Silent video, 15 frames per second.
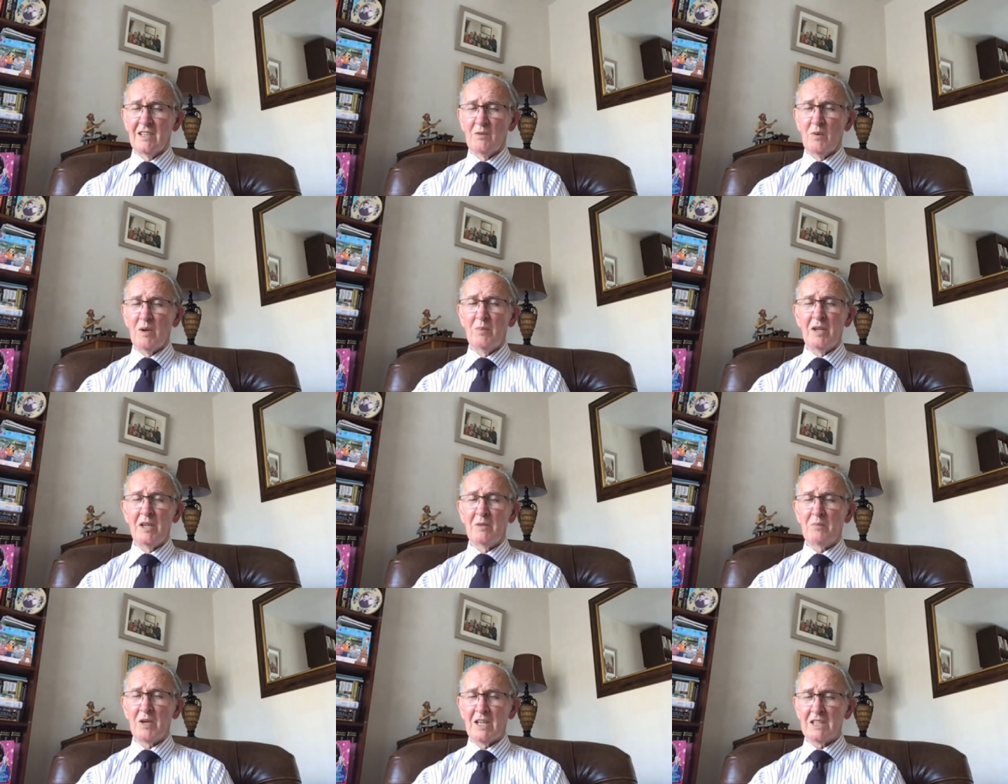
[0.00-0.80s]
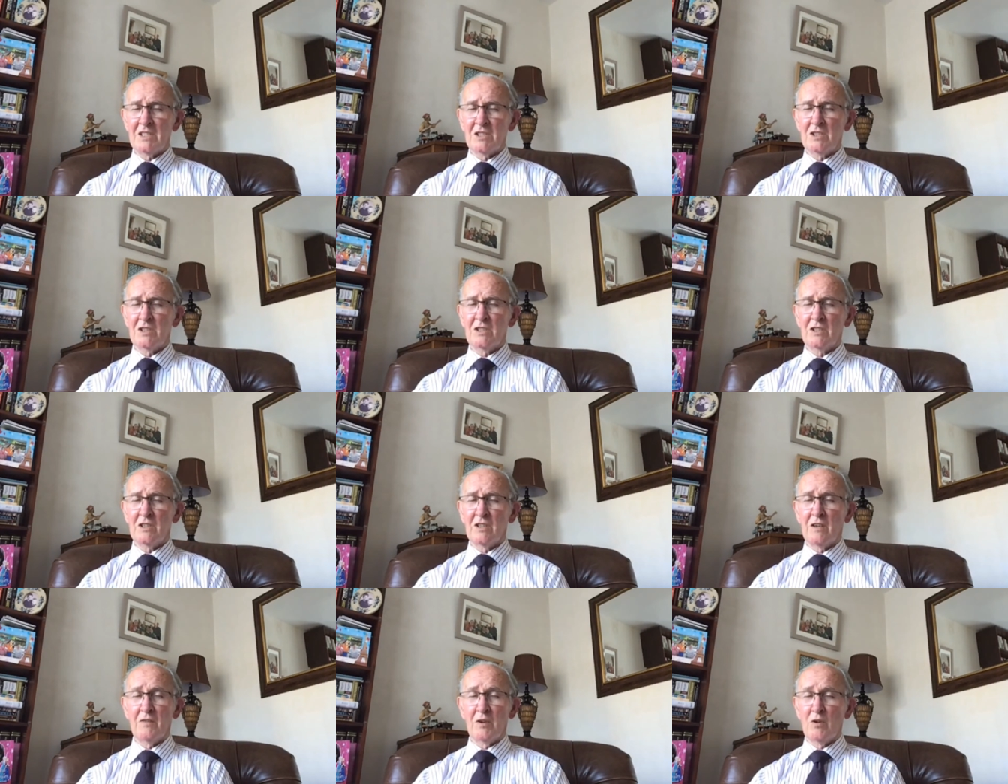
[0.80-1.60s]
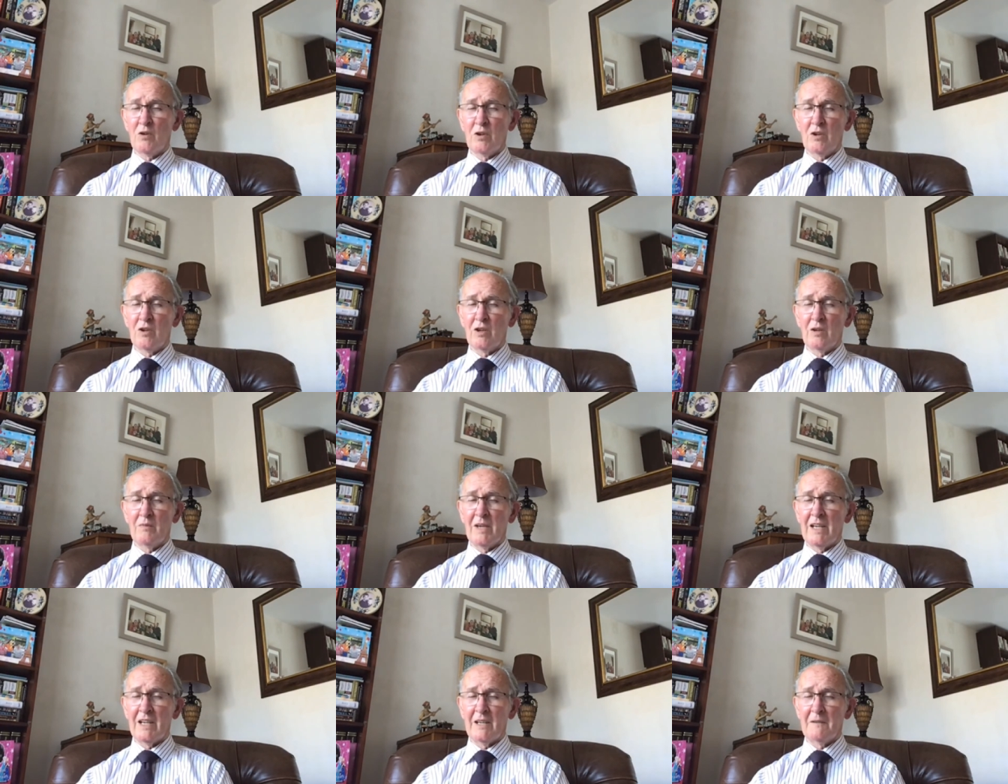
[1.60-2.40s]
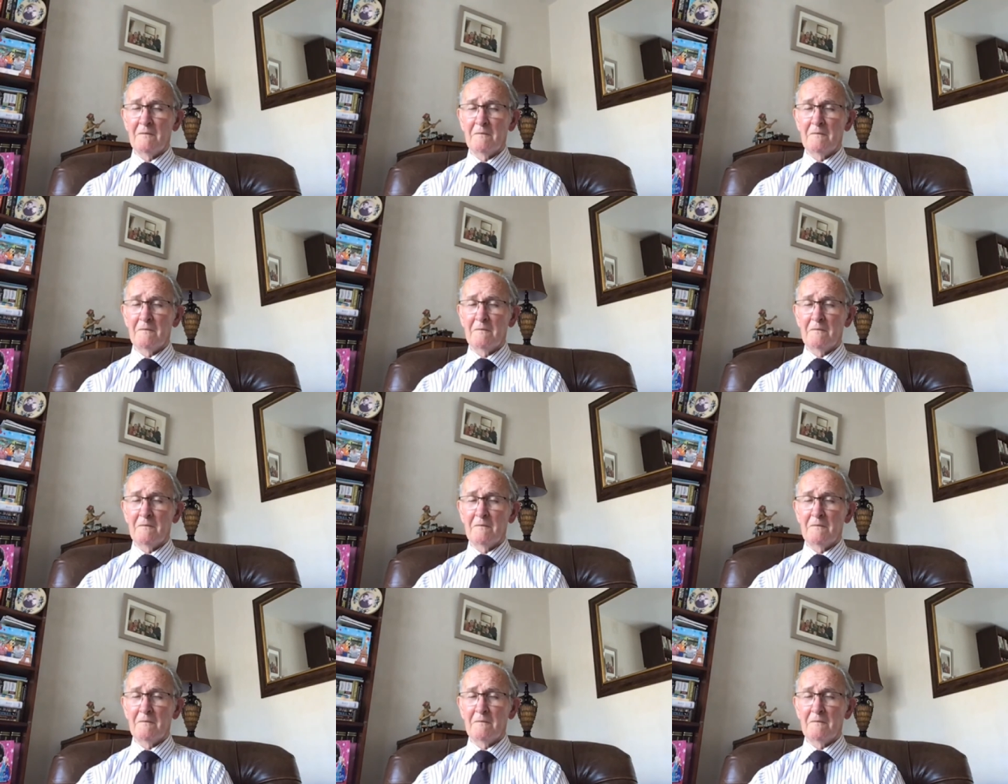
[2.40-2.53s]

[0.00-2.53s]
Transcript: We'll be in the presence of the Lord God Almighty.